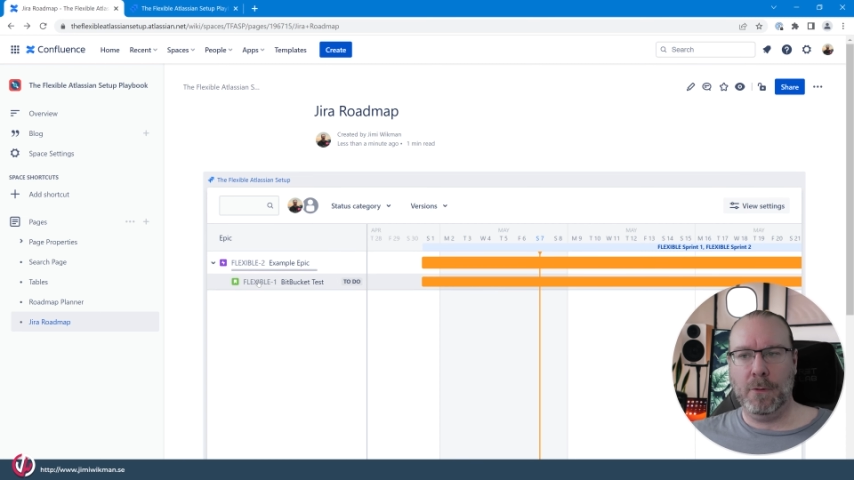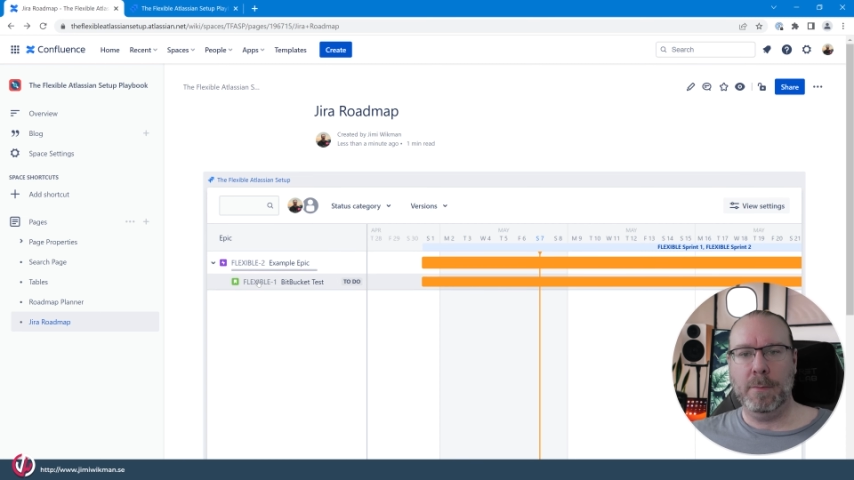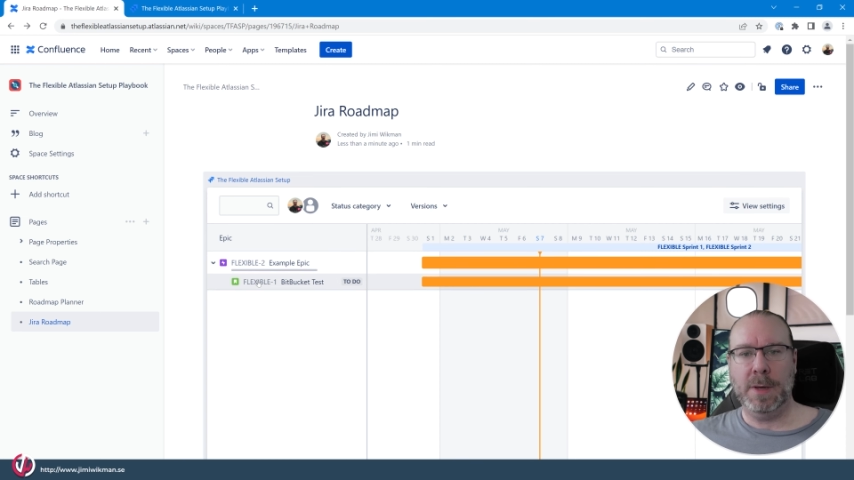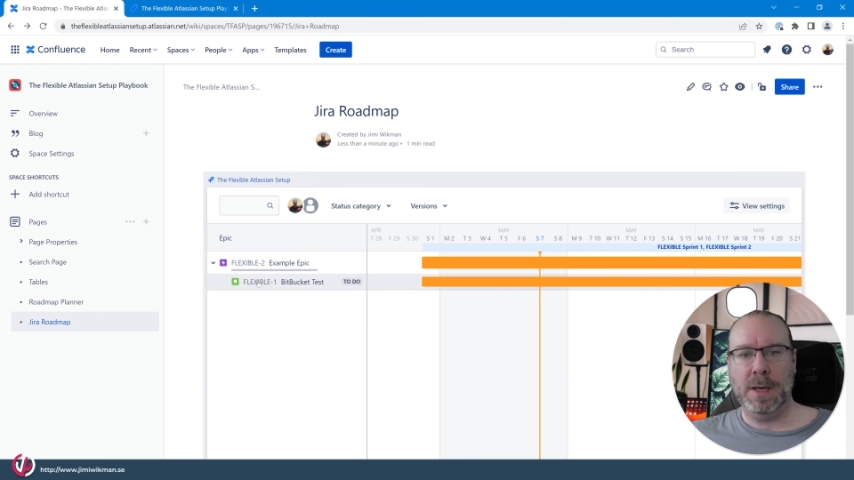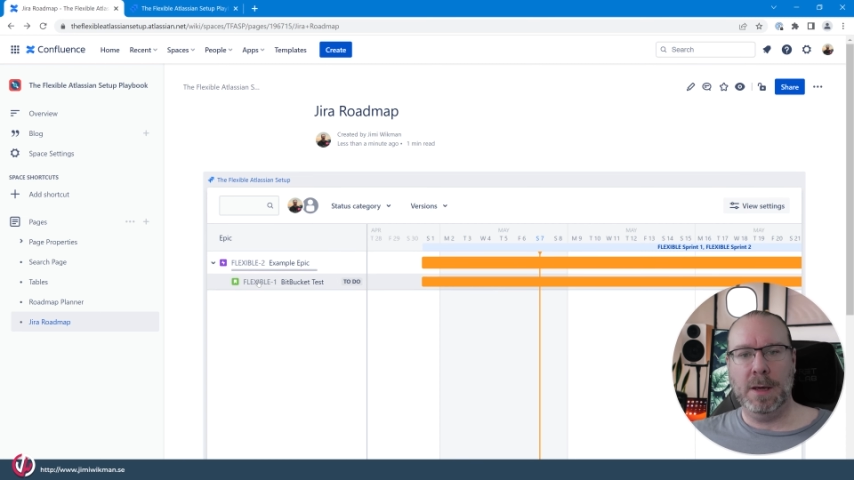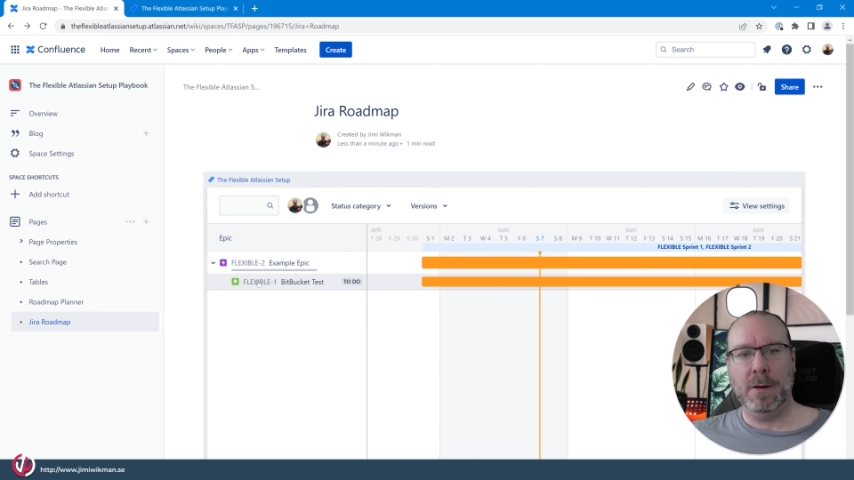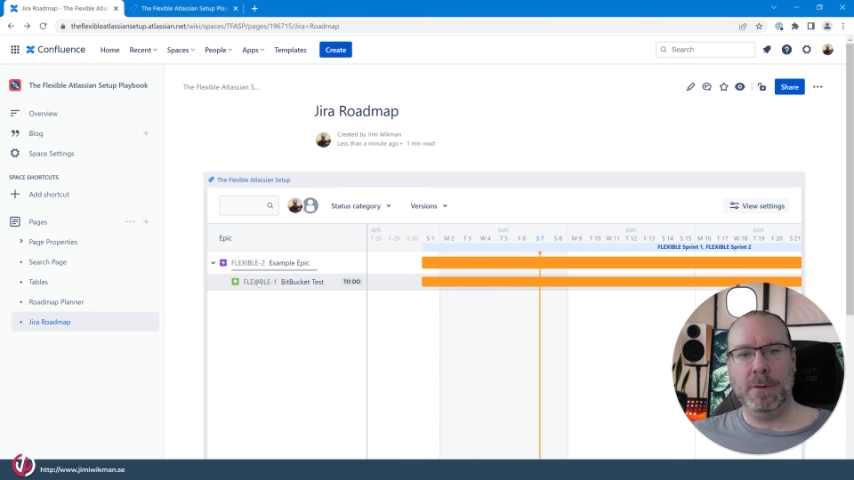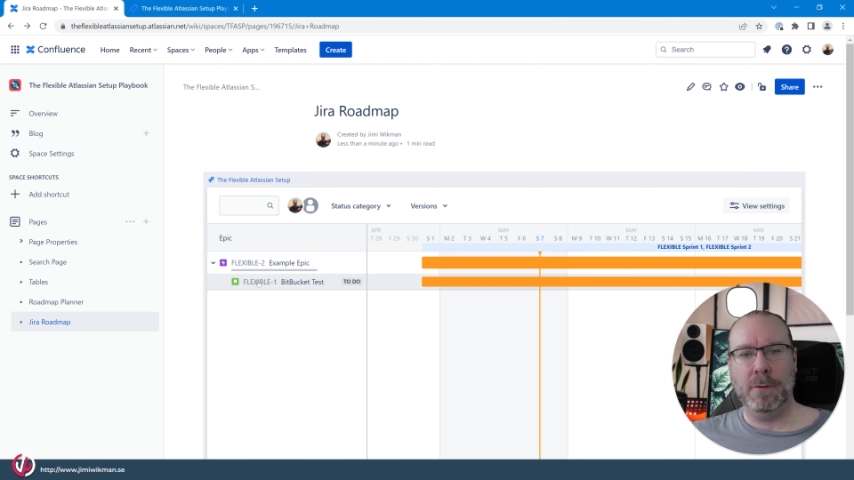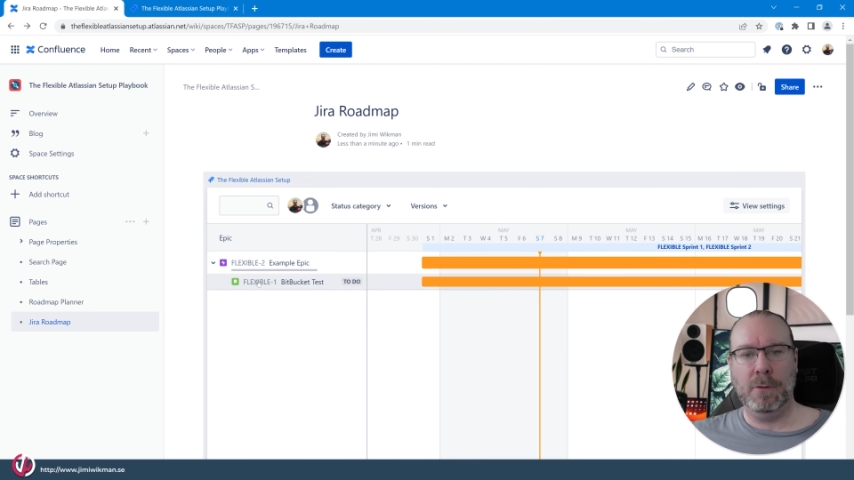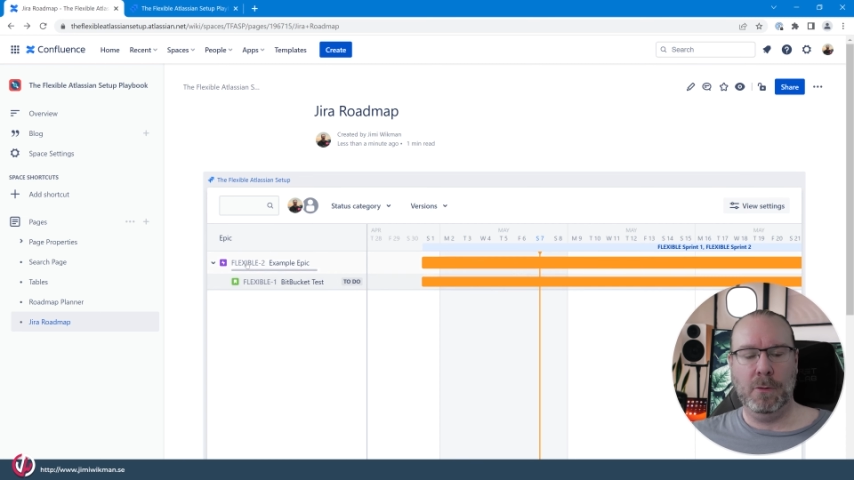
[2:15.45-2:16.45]
here
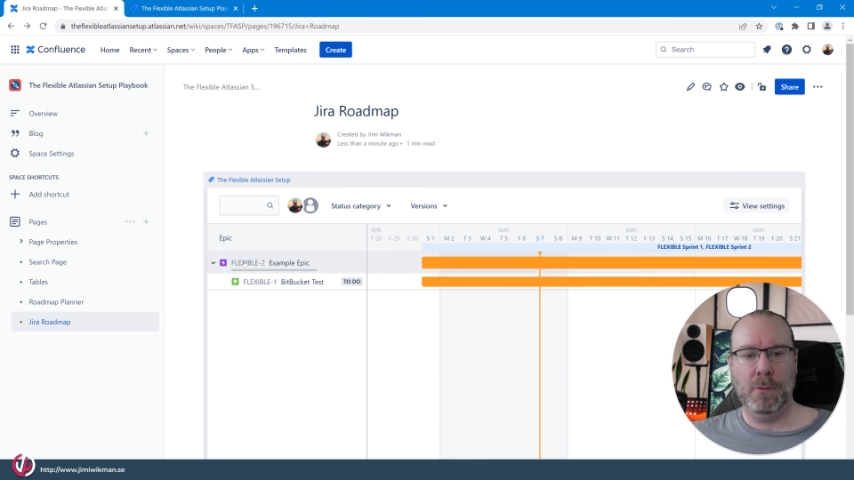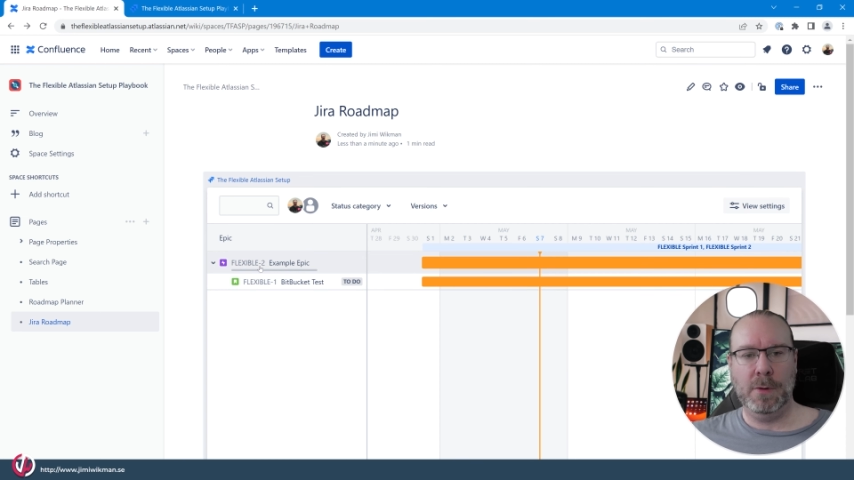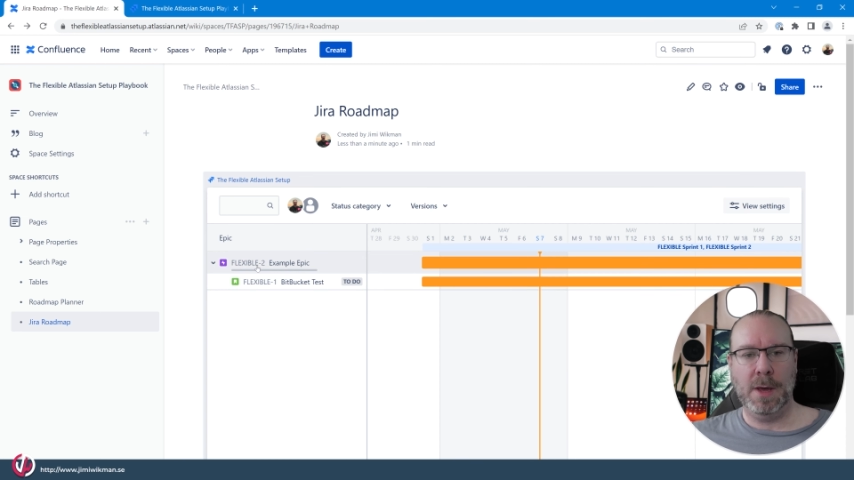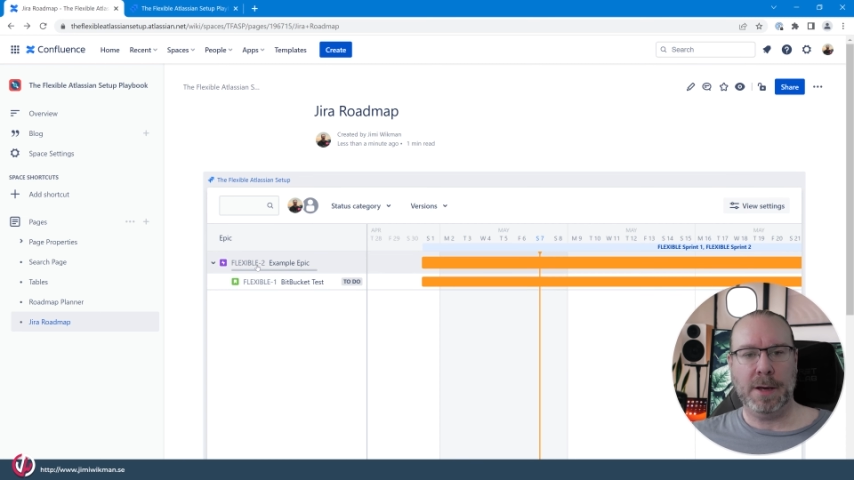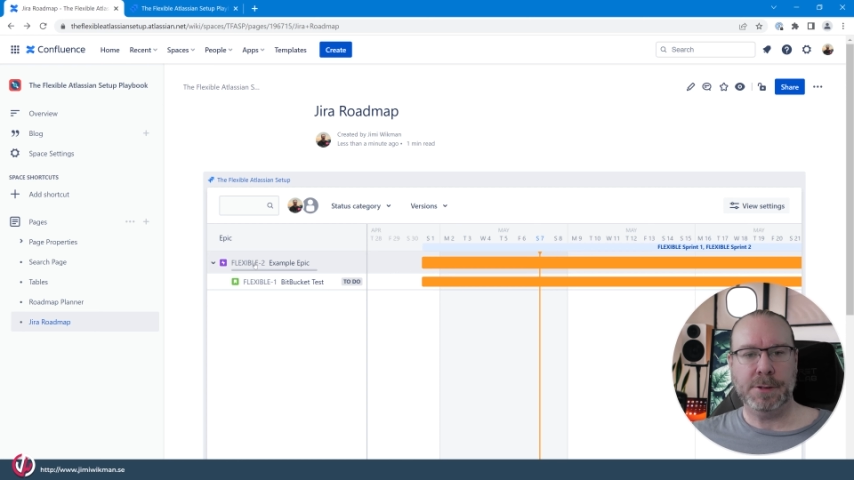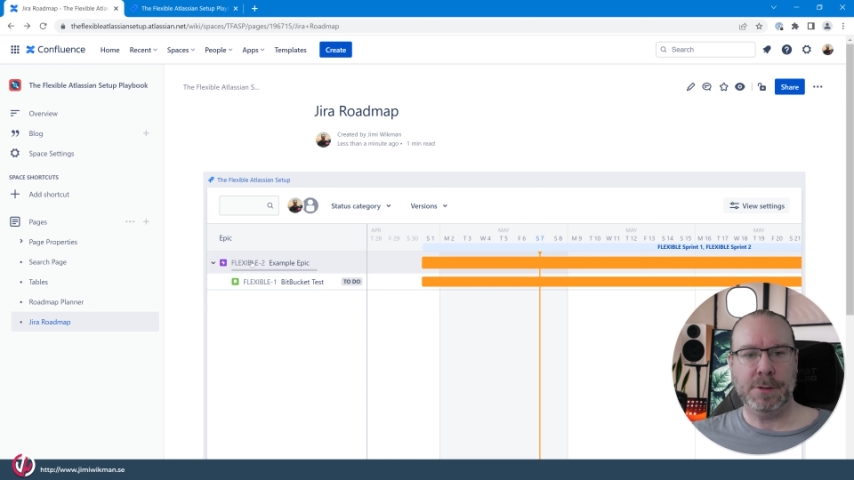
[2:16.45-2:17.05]
to the actual